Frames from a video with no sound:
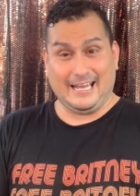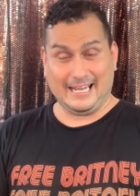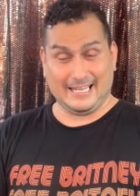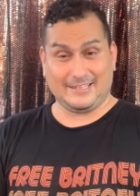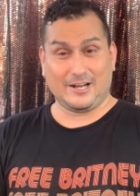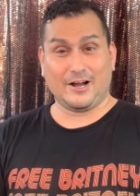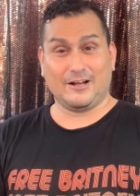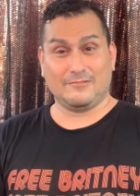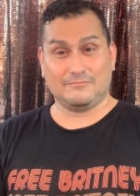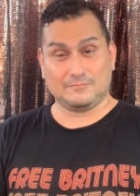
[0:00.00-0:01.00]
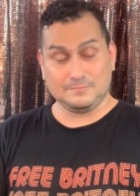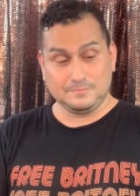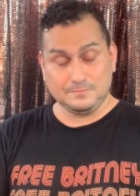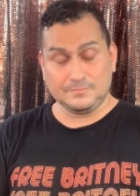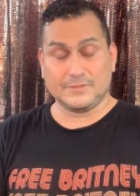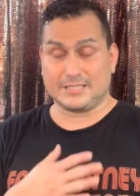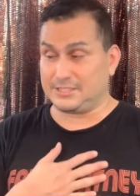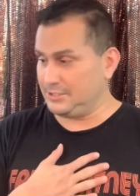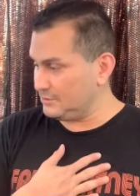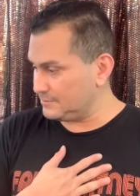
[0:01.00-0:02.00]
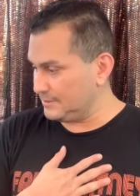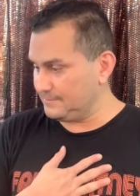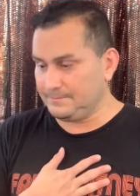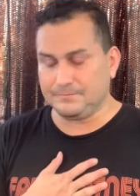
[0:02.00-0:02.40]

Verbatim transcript: And, excuse me.